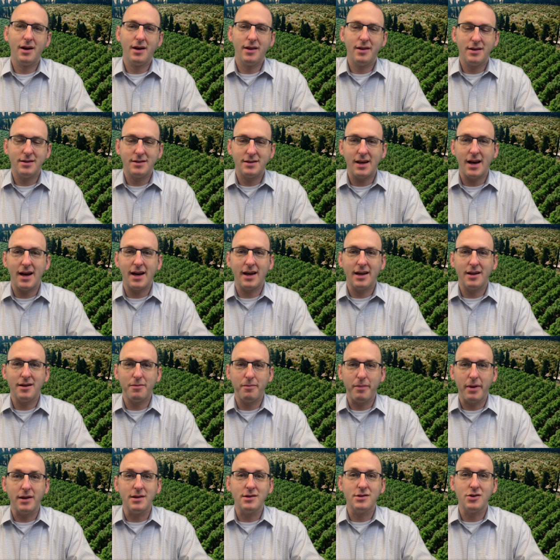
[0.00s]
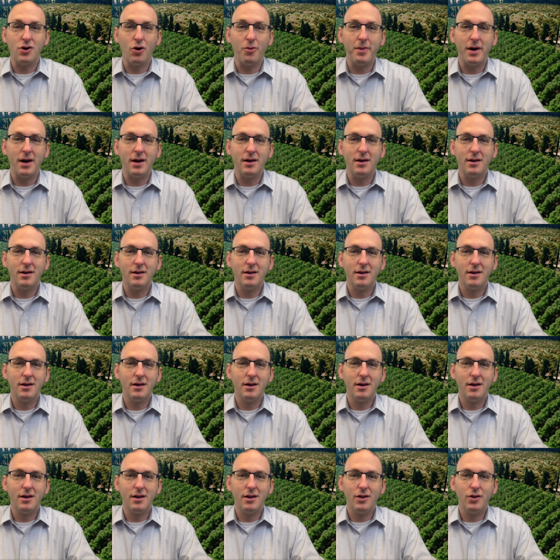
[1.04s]
The second, Ben Zoma,
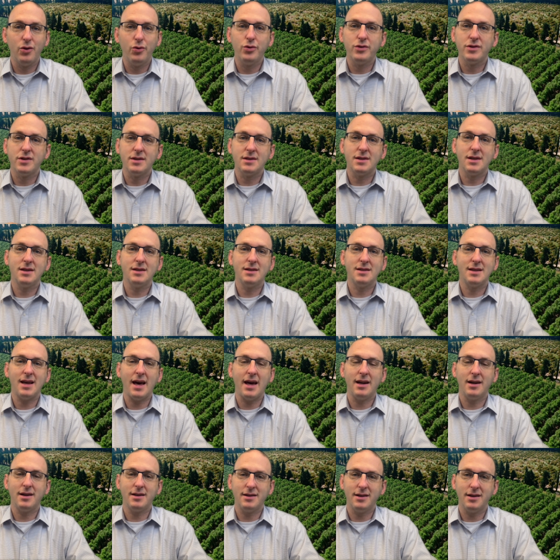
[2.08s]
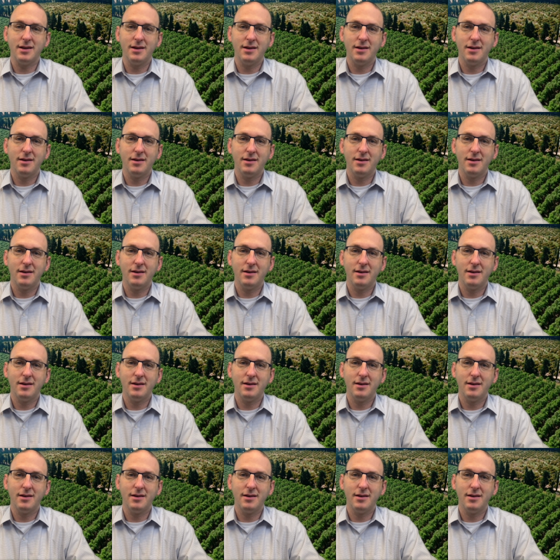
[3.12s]
loses his sanity.